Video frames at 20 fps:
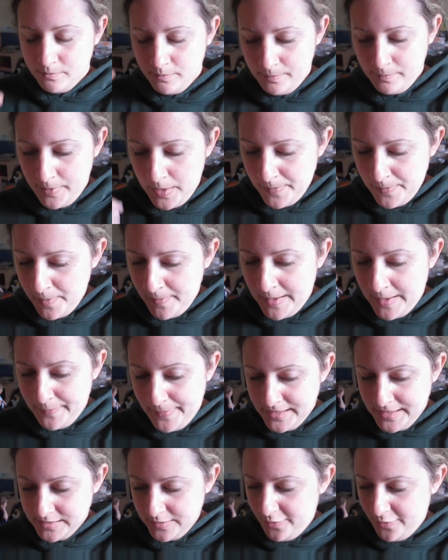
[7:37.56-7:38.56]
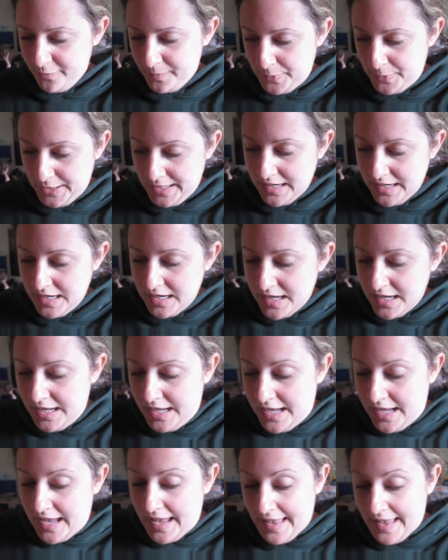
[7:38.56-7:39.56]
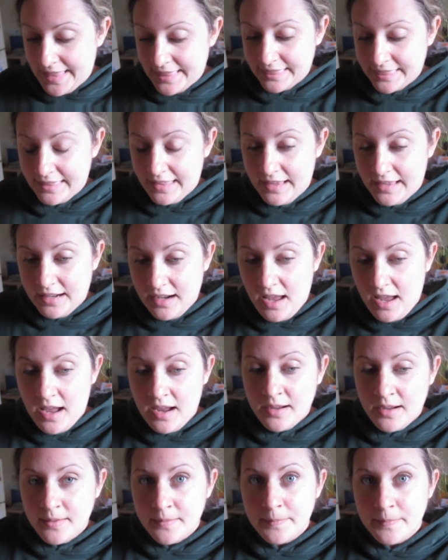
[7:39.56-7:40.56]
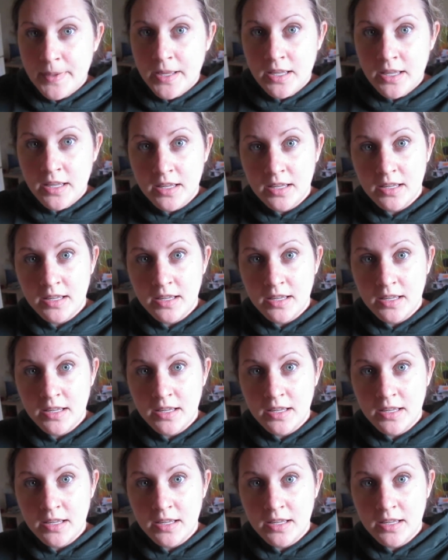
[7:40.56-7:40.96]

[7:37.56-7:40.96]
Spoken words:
Maybe make myself pretty. And then I'm